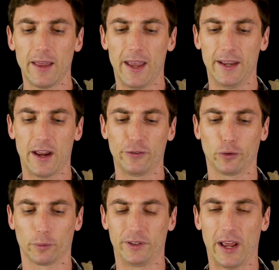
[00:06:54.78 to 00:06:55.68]
a nice
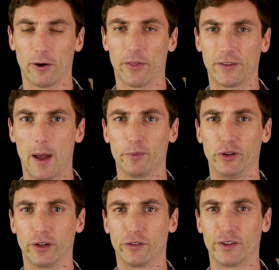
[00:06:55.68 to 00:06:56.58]
little retainer on the top
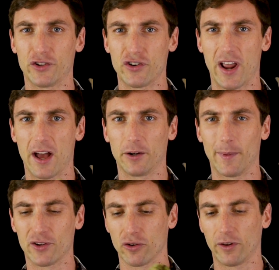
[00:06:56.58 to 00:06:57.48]
so you can cinch it down to
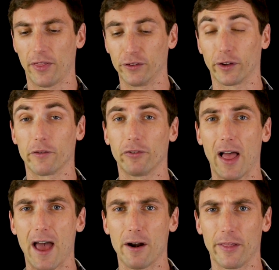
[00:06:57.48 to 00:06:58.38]
make sure nothing's gonna
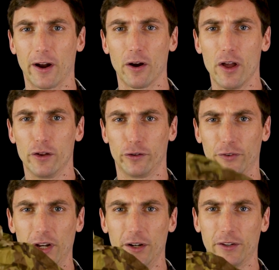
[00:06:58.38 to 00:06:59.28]
fly out of there. So
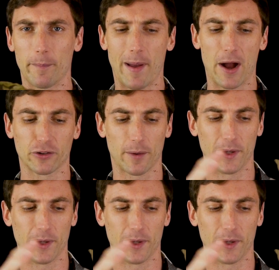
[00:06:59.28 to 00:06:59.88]
if you need a dump pouch,